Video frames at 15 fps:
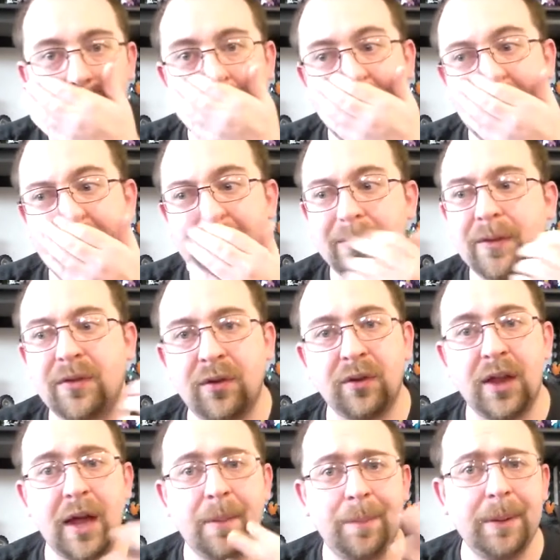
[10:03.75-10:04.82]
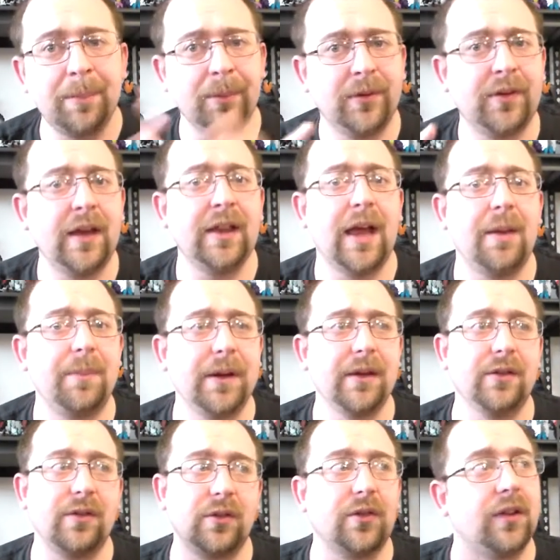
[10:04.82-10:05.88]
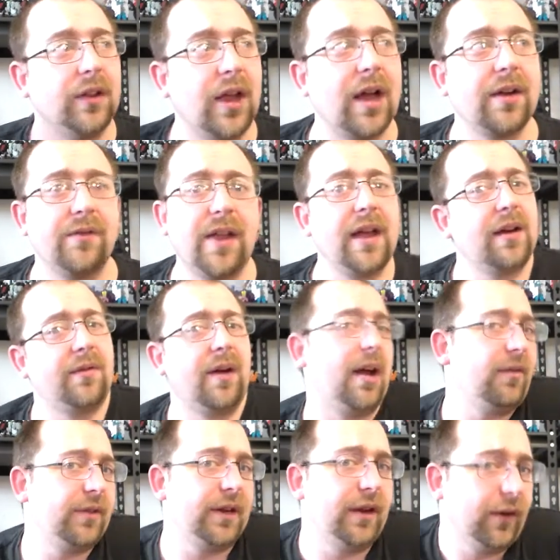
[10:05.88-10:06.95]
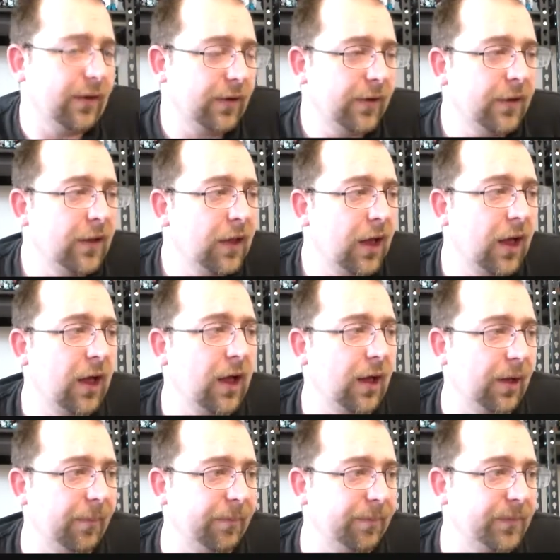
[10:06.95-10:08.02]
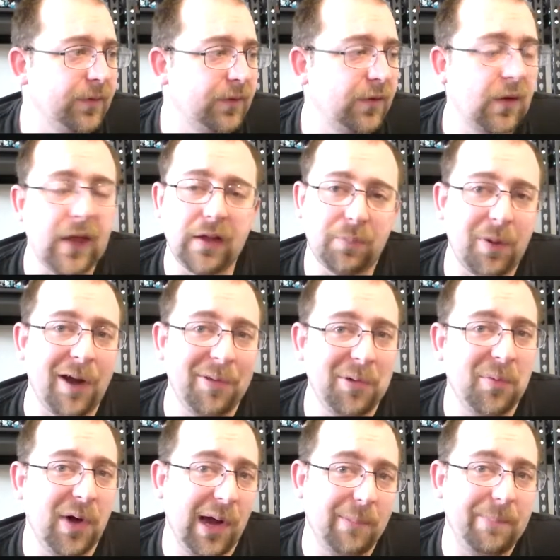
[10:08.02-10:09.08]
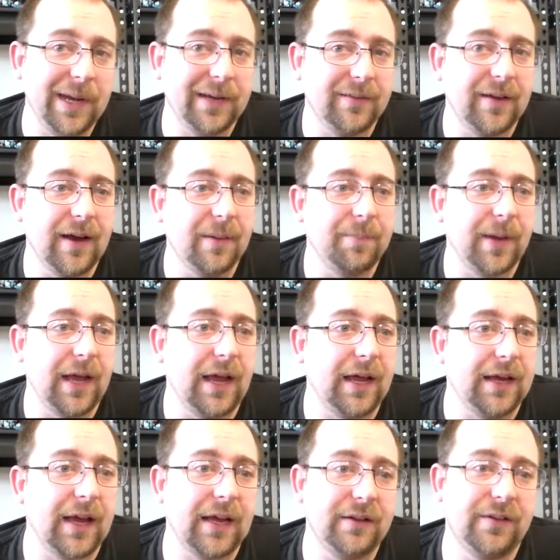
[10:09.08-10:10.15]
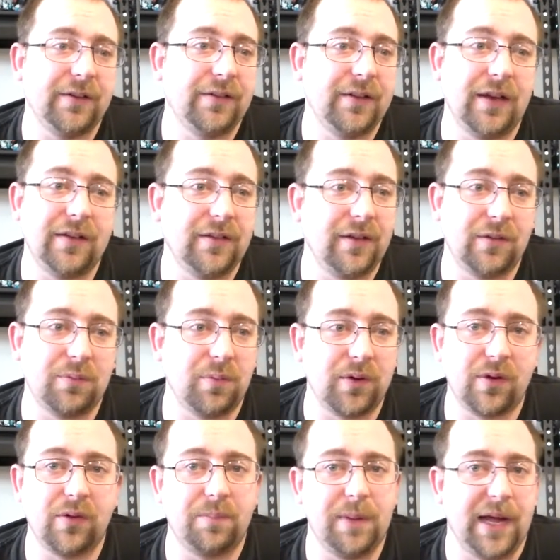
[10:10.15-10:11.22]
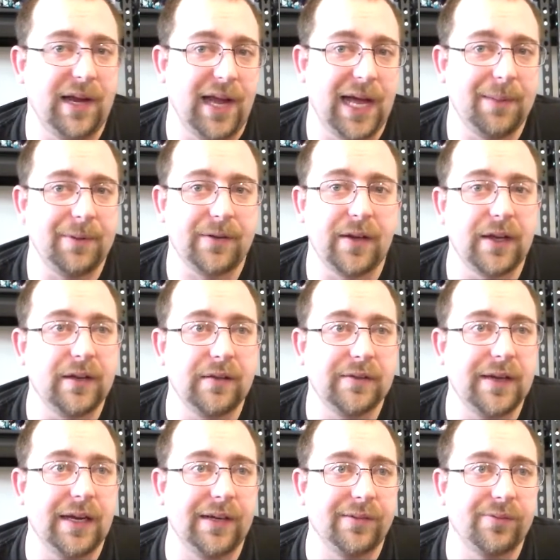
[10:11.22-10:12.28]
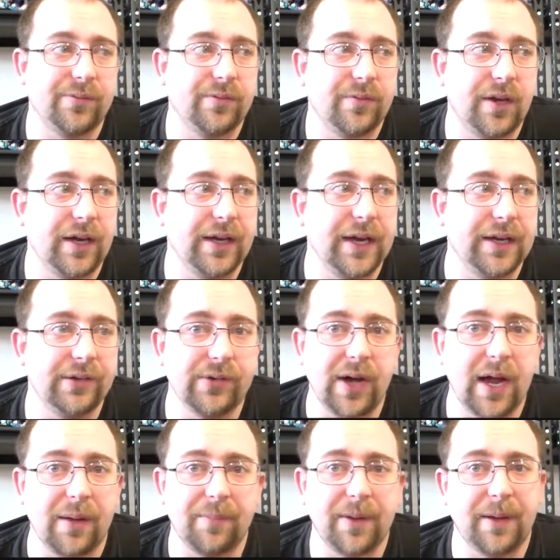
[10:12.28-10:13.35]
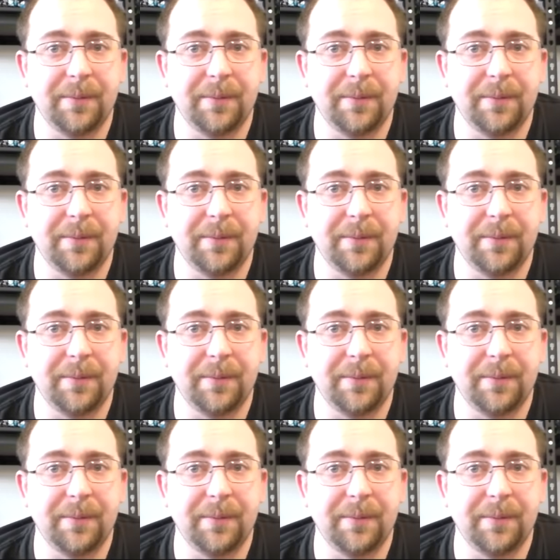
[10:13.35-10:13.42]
Um, so a lot of people say that because there's a lot of that around here. Um, so that's probably where I picked it up, and I just it's just one of those bad habits. Like you can't I can't drop.